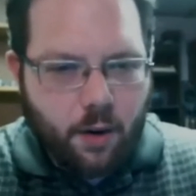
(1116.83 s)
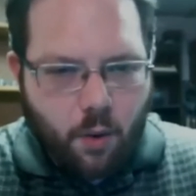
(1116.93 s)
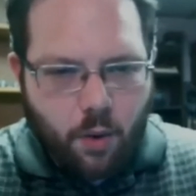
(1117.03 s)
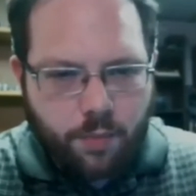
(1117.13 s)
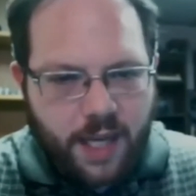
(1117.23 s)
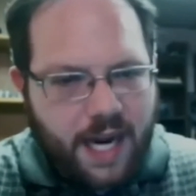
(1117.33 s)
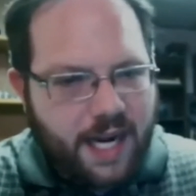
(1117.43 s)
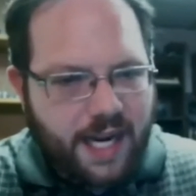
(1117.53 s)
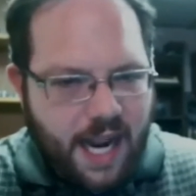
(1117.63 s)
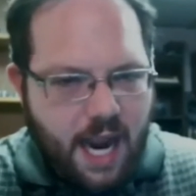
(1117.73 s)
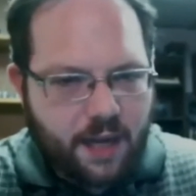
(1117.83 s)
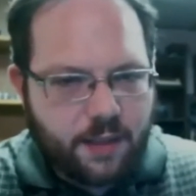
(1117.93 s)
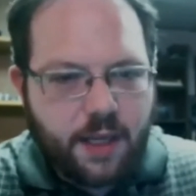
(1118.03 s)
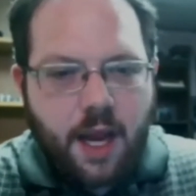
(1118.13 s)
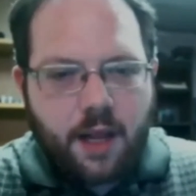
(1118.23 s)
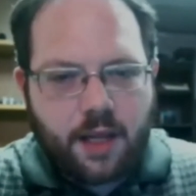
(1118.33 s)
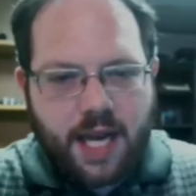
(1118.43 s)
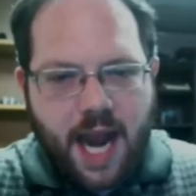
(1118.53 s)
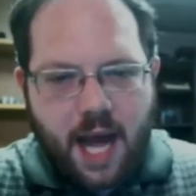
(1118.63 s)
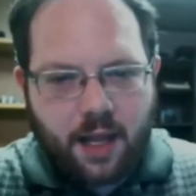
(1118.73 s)
or played against the
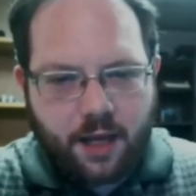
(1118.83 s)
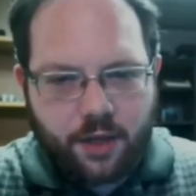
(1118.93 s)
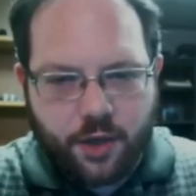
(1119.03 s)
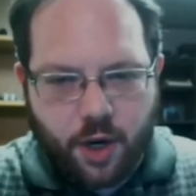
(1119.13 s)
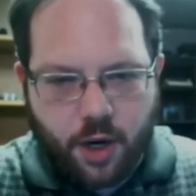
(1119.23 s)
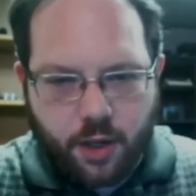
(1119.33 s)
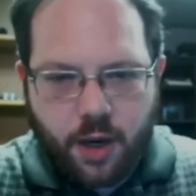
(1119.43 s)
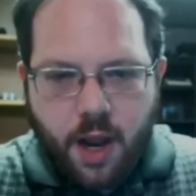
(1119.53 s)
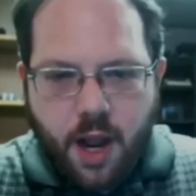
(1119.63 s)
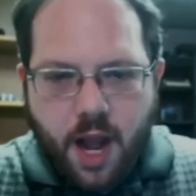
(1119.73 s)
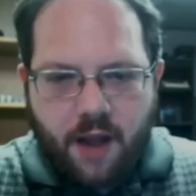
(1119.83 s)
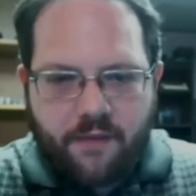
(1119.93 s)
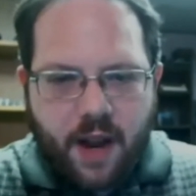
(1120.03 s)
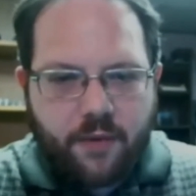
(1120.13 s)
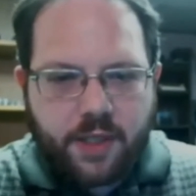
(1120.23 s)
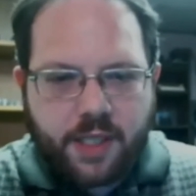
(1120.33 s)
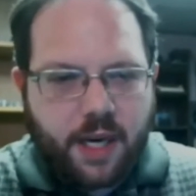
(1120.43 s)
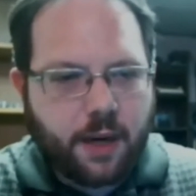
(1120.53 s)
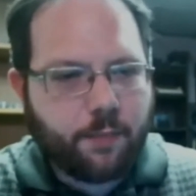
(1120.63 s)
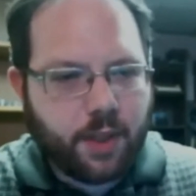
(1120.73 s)
Talion Charter? I've never
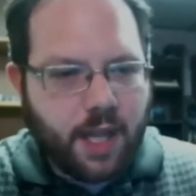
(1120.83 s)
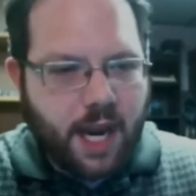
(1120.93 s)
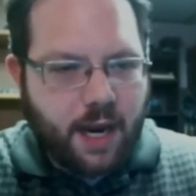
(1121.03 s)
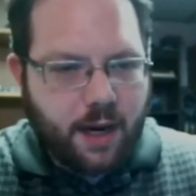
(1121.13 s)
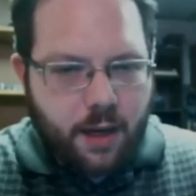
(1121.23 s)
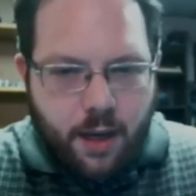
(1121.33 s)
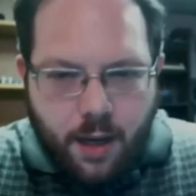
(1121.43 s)
seen it played.